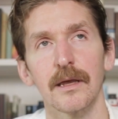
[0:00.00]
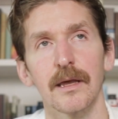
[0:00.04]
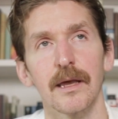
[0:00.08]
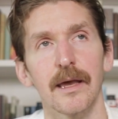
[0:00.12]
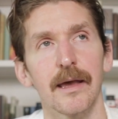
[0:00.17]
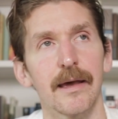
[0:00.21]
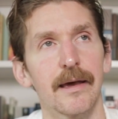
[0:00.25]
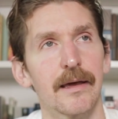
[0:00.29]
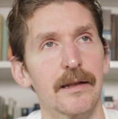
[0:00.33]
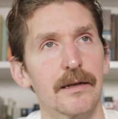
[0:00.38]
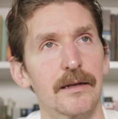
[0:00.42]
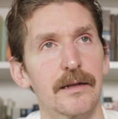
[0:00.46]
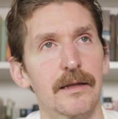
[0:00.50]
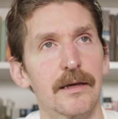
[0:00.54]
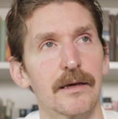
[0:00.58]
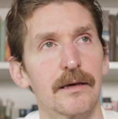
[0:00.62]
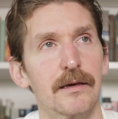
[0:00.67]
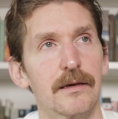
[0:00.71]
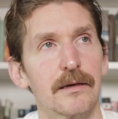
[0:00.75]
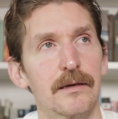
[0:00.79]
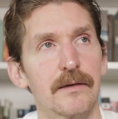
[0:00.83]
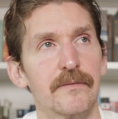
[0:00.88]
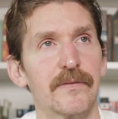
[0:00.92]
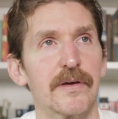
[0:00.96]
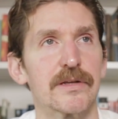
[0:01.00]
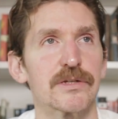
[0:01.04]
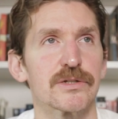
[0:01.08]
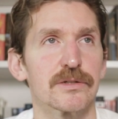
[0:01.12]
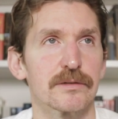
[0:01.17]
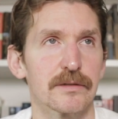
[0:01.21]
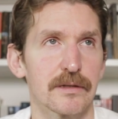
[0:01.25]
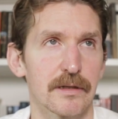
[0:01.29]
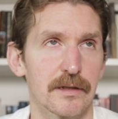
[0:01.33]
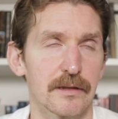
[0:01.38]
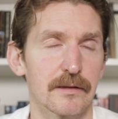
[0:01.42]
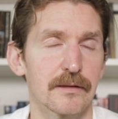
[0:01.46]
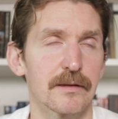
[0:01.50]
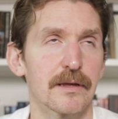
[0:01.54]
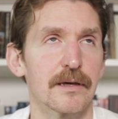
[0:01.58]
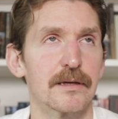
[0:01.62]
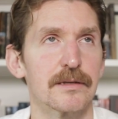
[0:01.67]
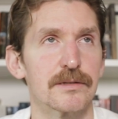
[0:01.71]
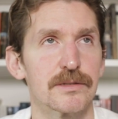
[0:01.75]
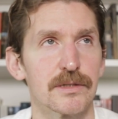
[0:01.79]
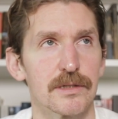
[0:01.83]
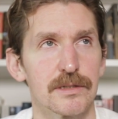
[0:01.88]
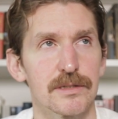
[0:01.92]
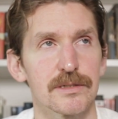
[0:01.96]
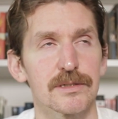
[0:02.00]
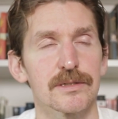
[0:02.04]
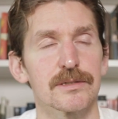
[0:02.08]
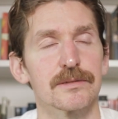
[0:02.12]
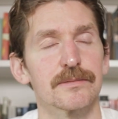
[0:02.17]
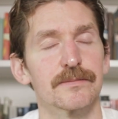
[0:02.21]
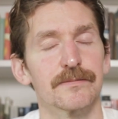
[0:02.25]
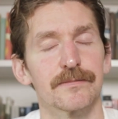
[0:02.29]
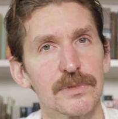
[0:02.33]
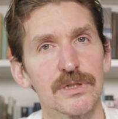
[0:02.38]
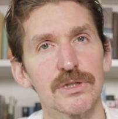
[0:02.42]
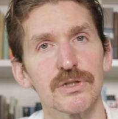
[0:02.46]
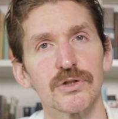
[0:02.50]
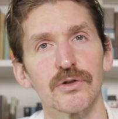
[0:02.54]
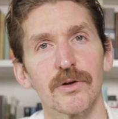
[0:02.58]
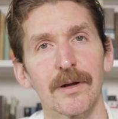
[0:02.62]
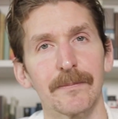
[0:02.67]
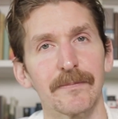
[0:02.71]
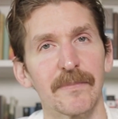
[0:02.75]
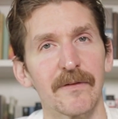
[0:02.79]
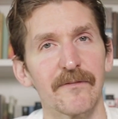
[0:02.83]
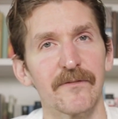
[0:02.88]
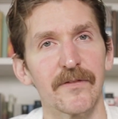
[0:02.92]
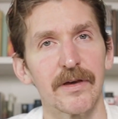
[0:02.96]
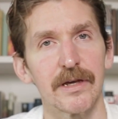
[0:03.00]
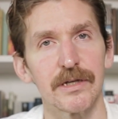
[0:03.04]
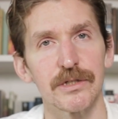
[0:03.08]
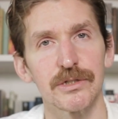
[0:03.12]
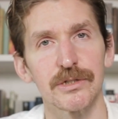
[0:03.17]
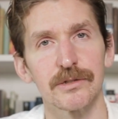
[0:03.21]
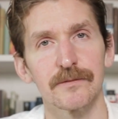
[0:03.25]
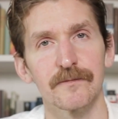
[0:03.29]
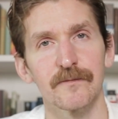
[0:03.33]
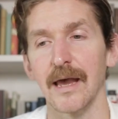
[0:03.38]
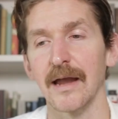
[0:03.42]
And eventually they just strip the fish.